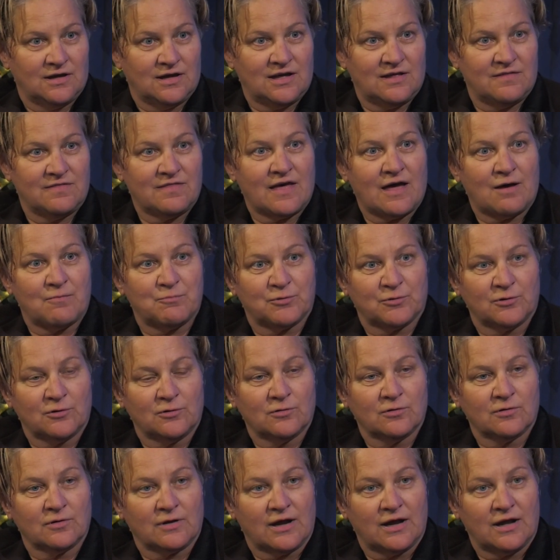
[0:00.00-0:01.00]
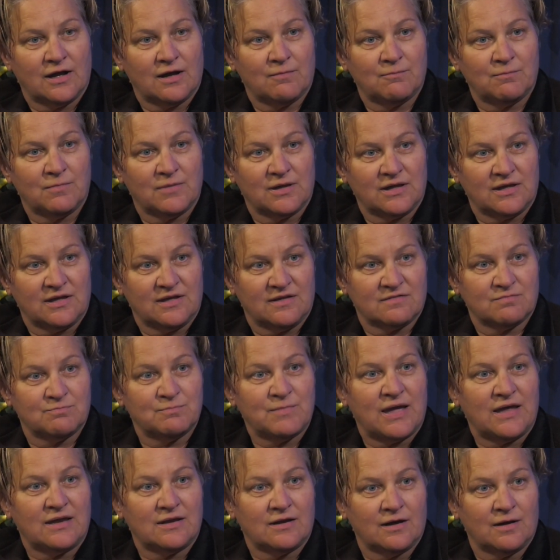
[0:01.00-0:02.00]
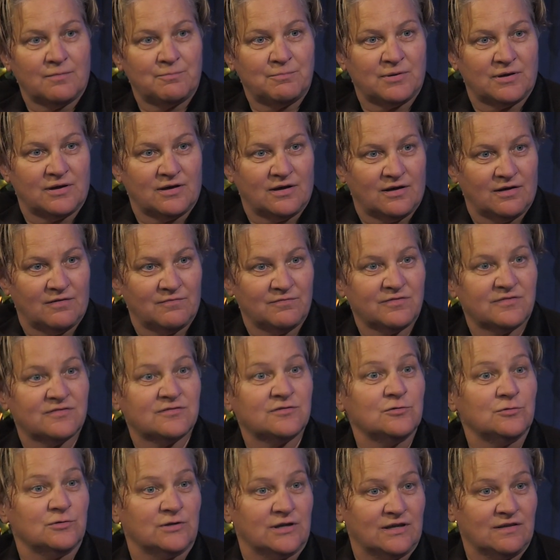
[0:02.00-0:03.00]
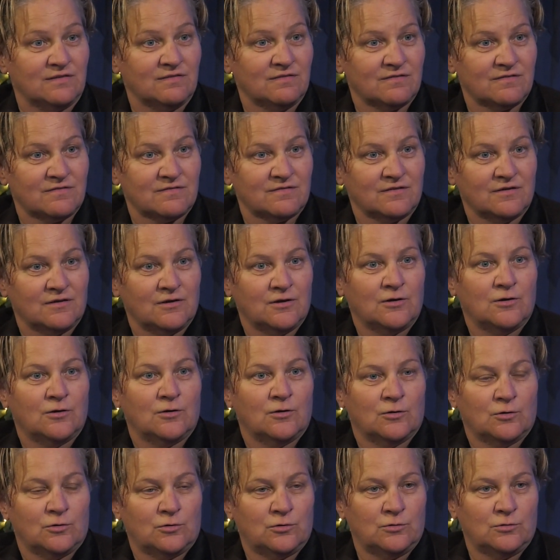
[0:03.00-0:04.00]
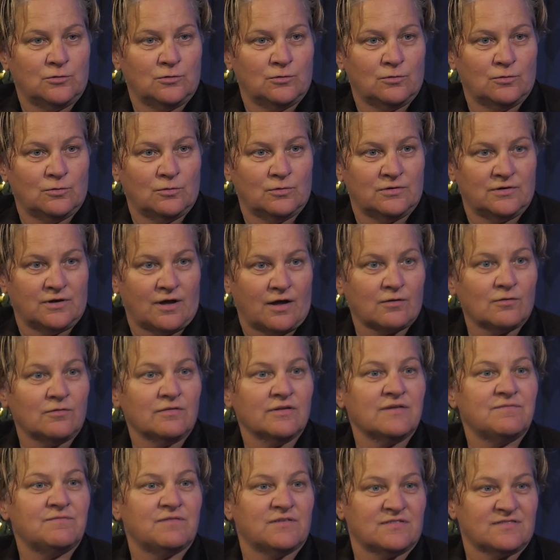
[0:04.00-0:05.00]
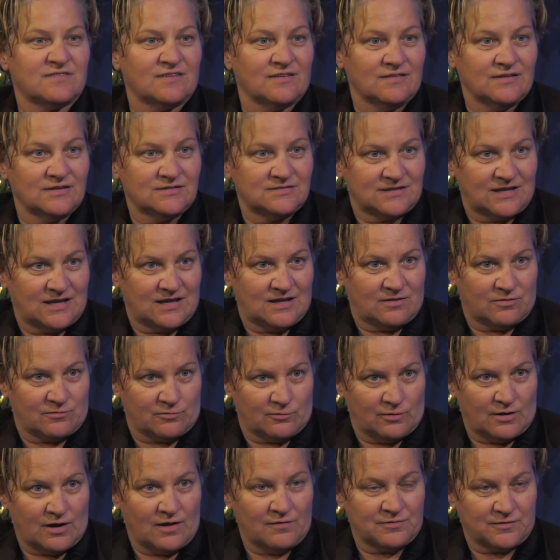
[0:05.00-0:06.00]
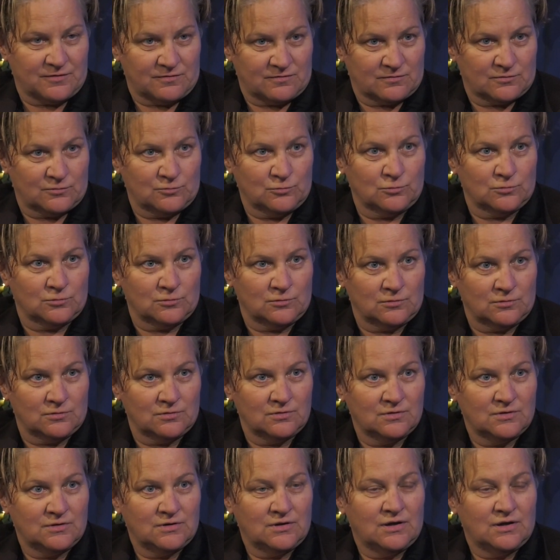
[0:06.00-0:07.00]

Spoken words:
And that program is made up of students who not only facilitate throughout the school